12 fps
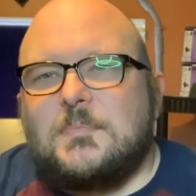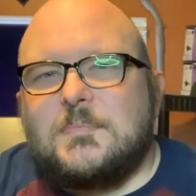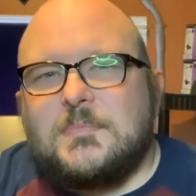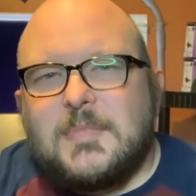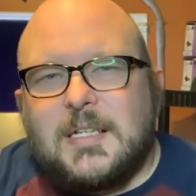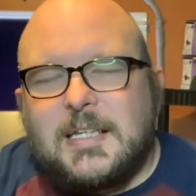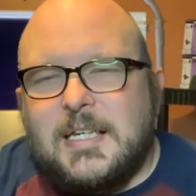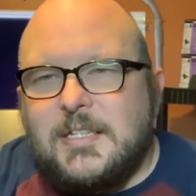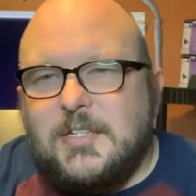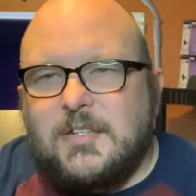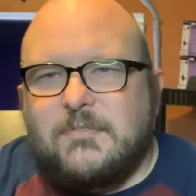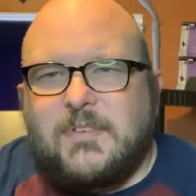again,
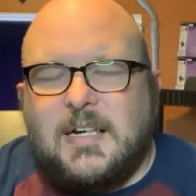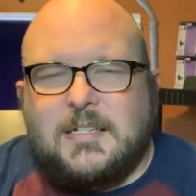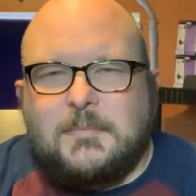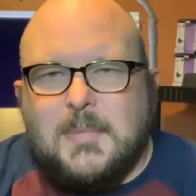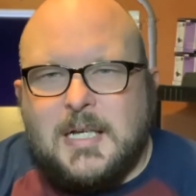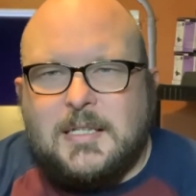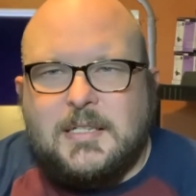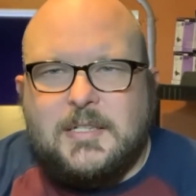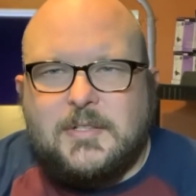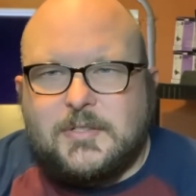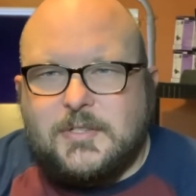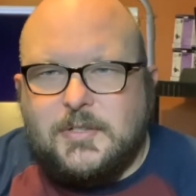you can find a melody
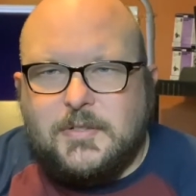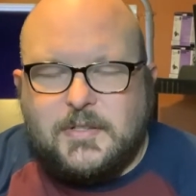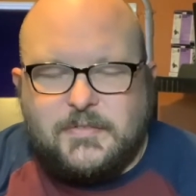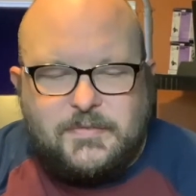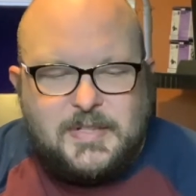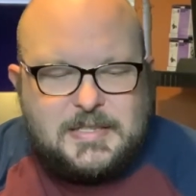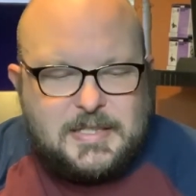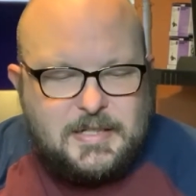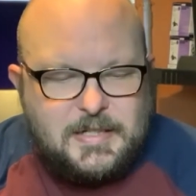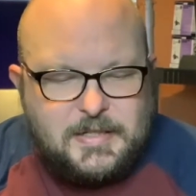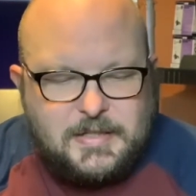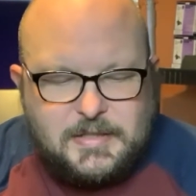or a tune that fits any
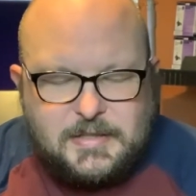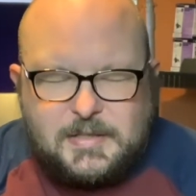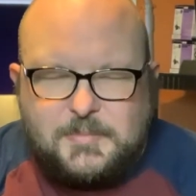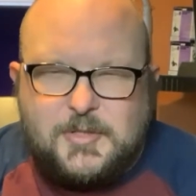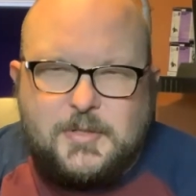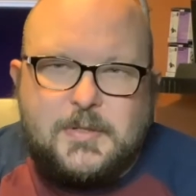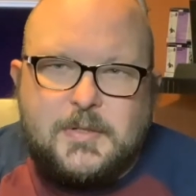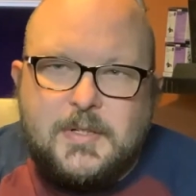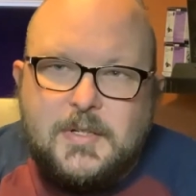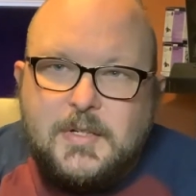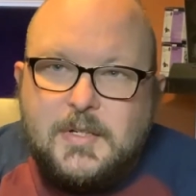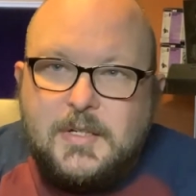of these. I'm sure
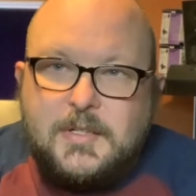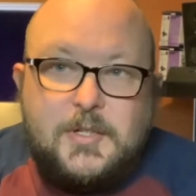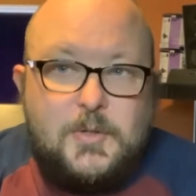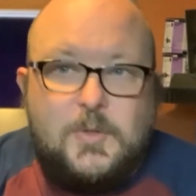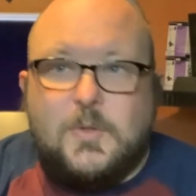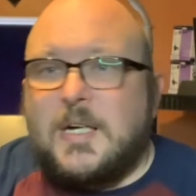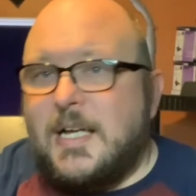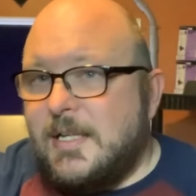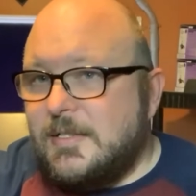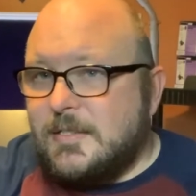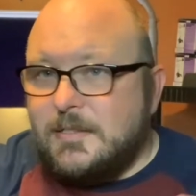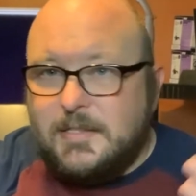Google
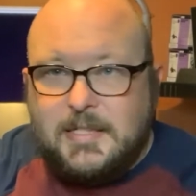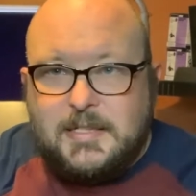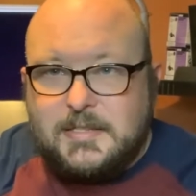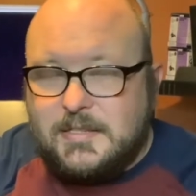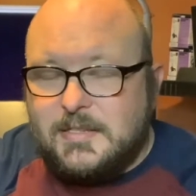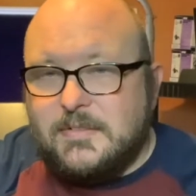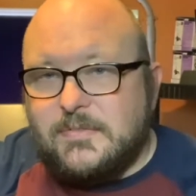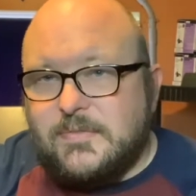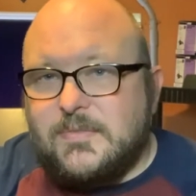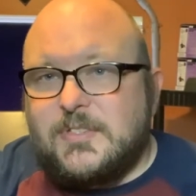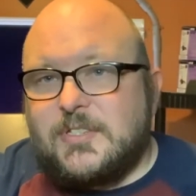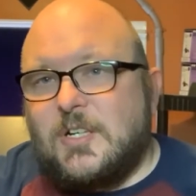has a list of
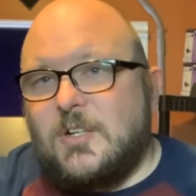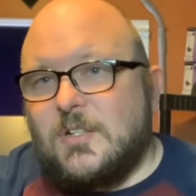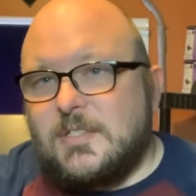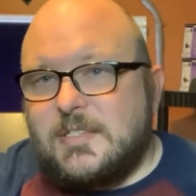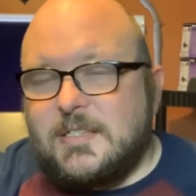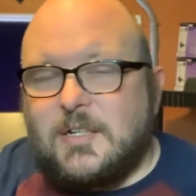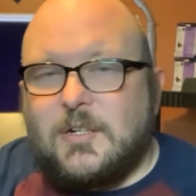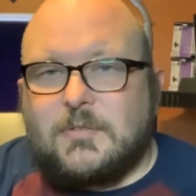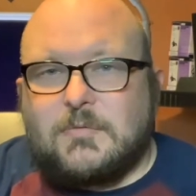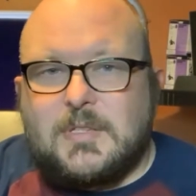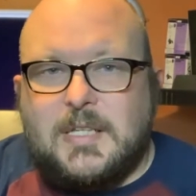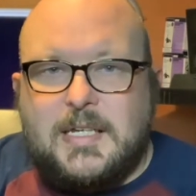songs that are
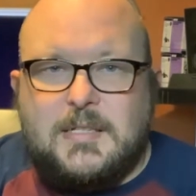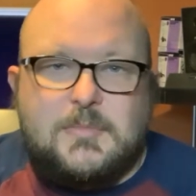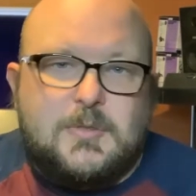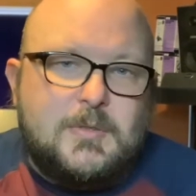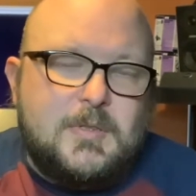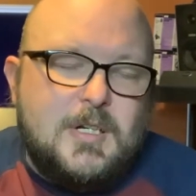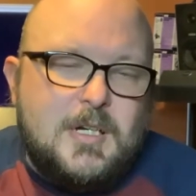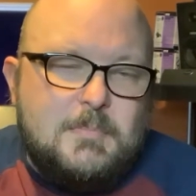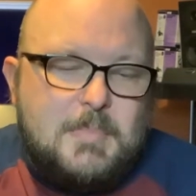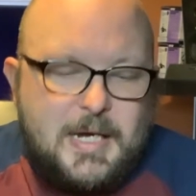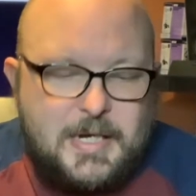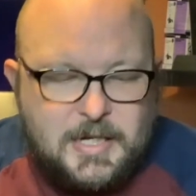relatable
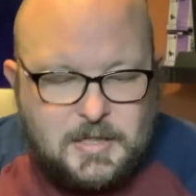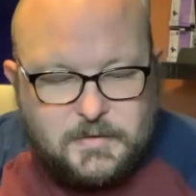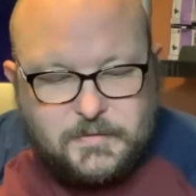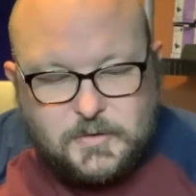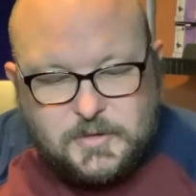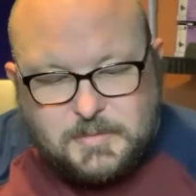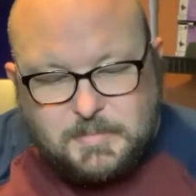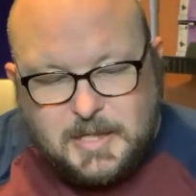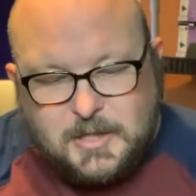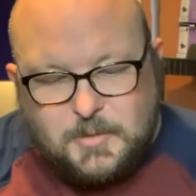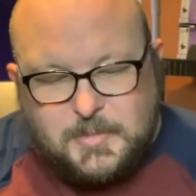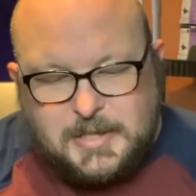by intervals. By
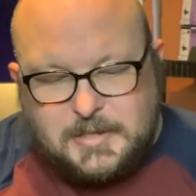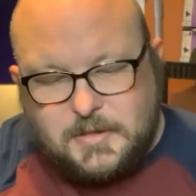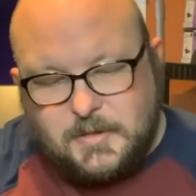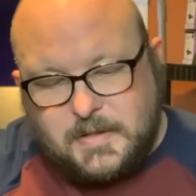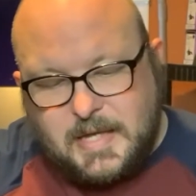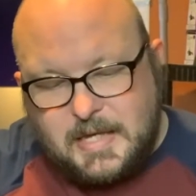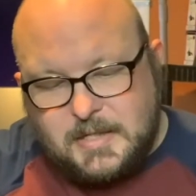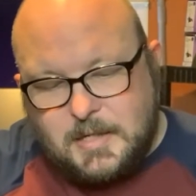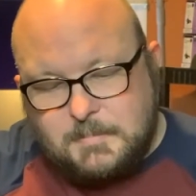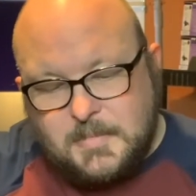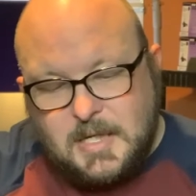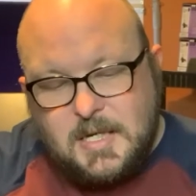all means, look that
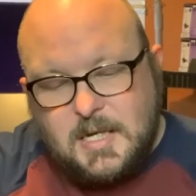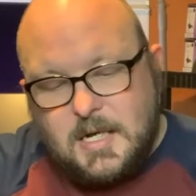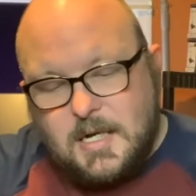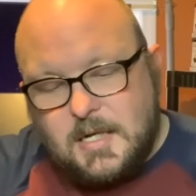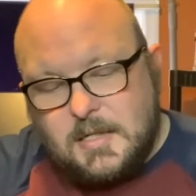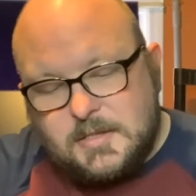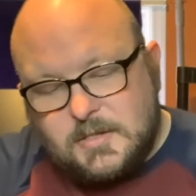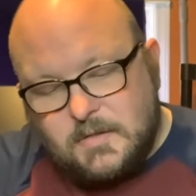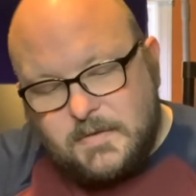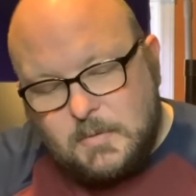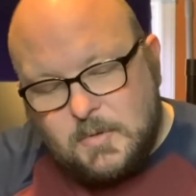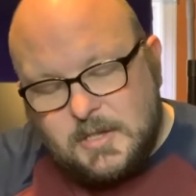up. So
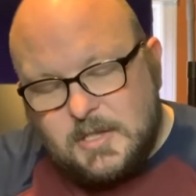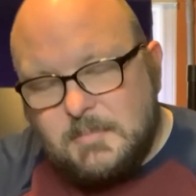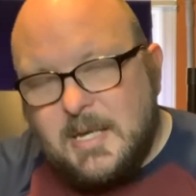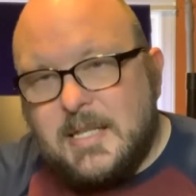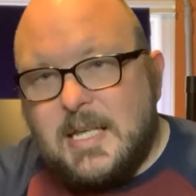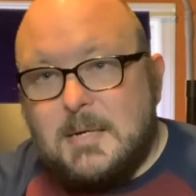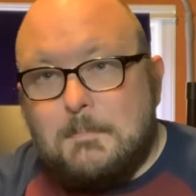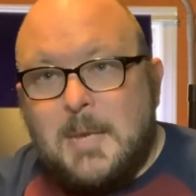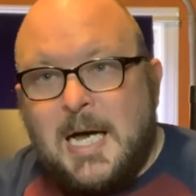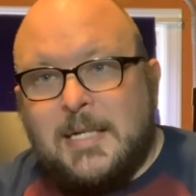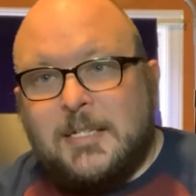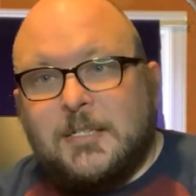if I wanted to make that a
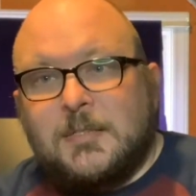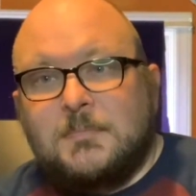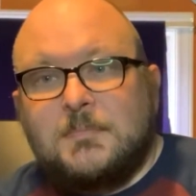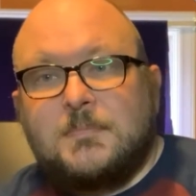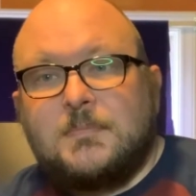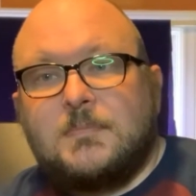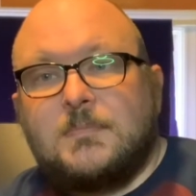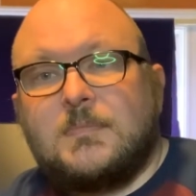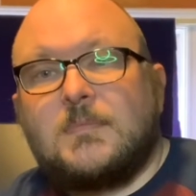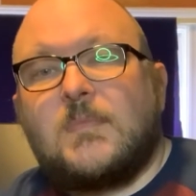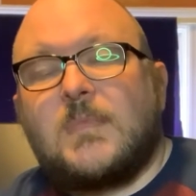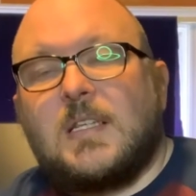minor
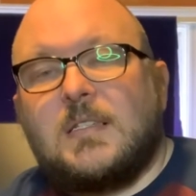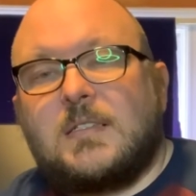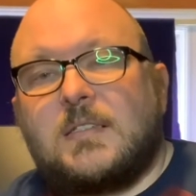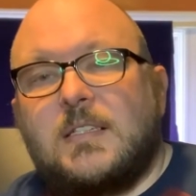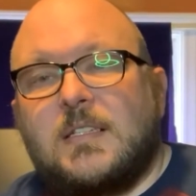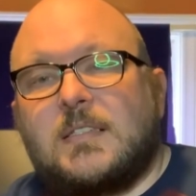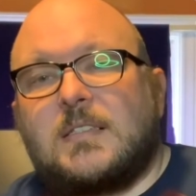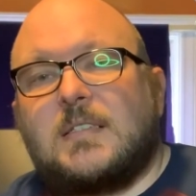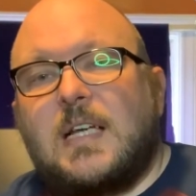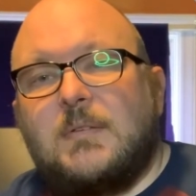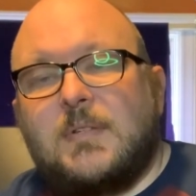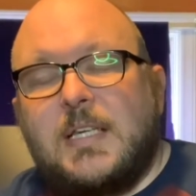six,
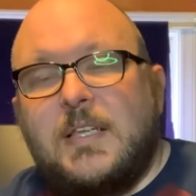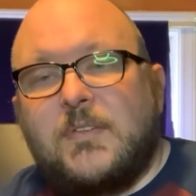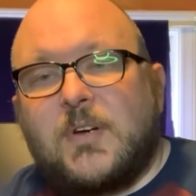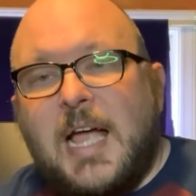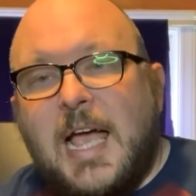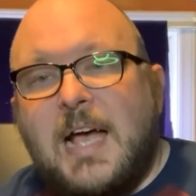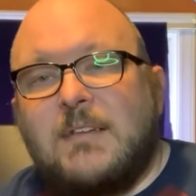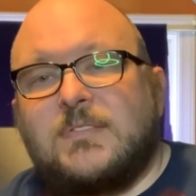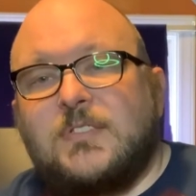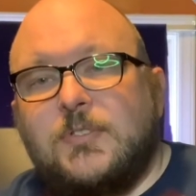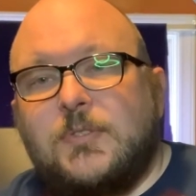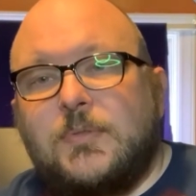I would either have
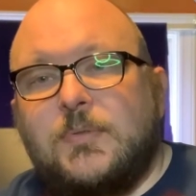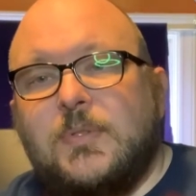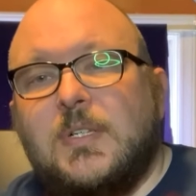to